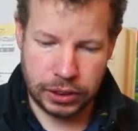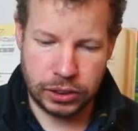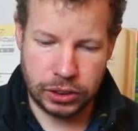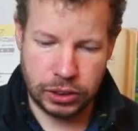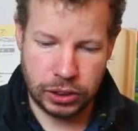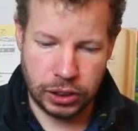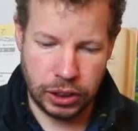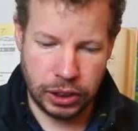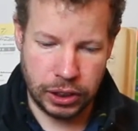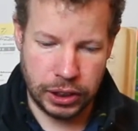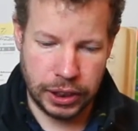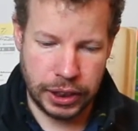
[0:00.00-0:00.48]

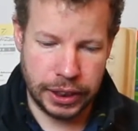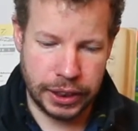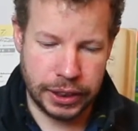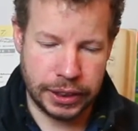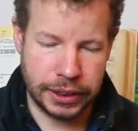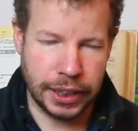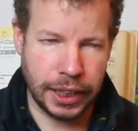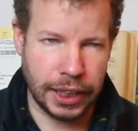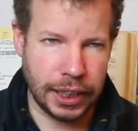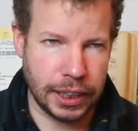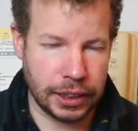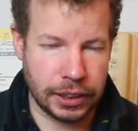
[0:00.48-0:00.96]
So
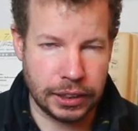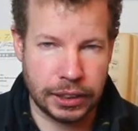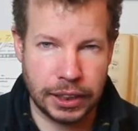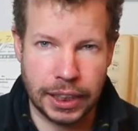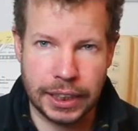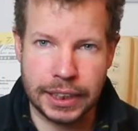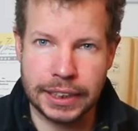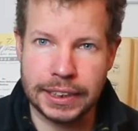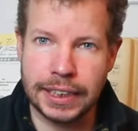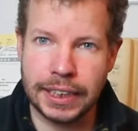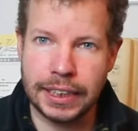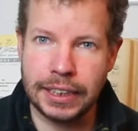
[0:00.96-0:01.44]

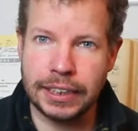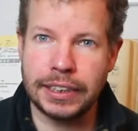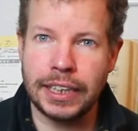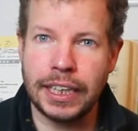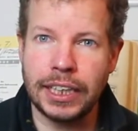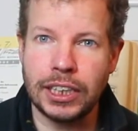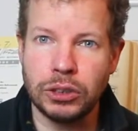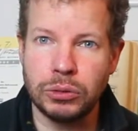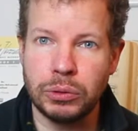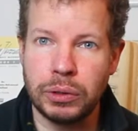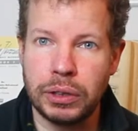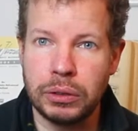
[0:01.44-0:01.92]
like I said, the
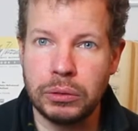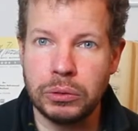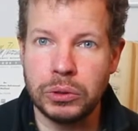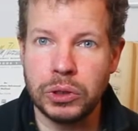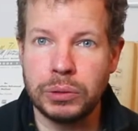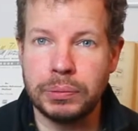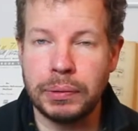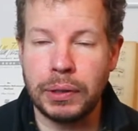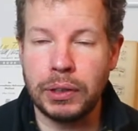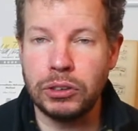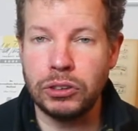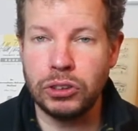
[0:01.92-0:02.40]
Dennis Wick one was
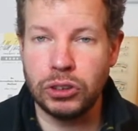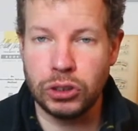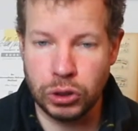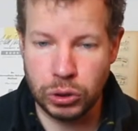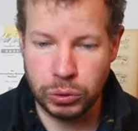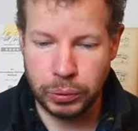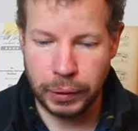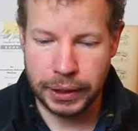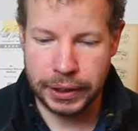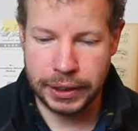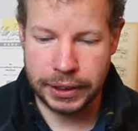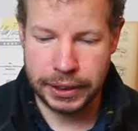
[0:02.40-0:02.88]
about
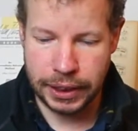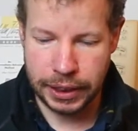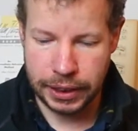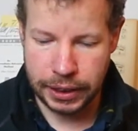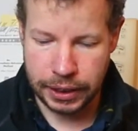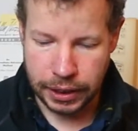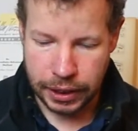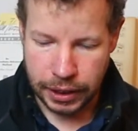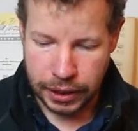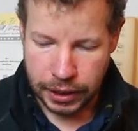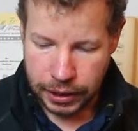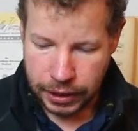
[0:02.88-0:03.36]

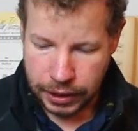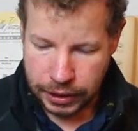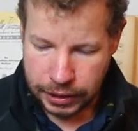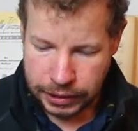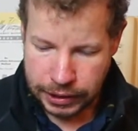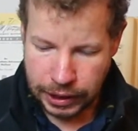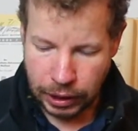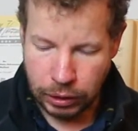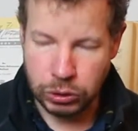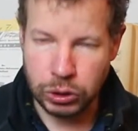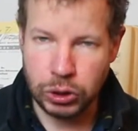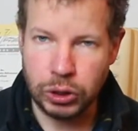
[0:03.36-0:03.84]
120.
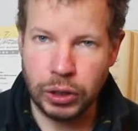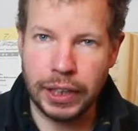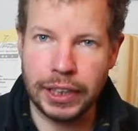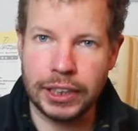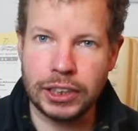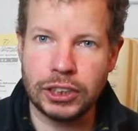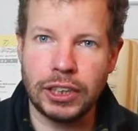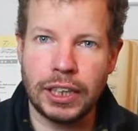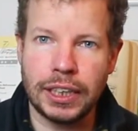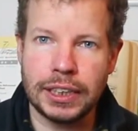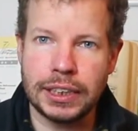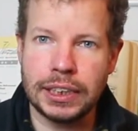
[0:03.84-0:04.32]
That was quite
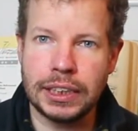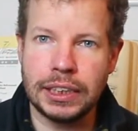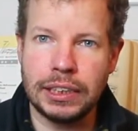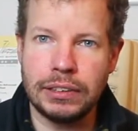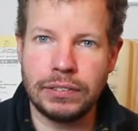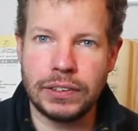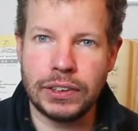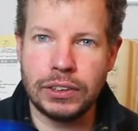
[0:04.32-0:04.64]
attractive.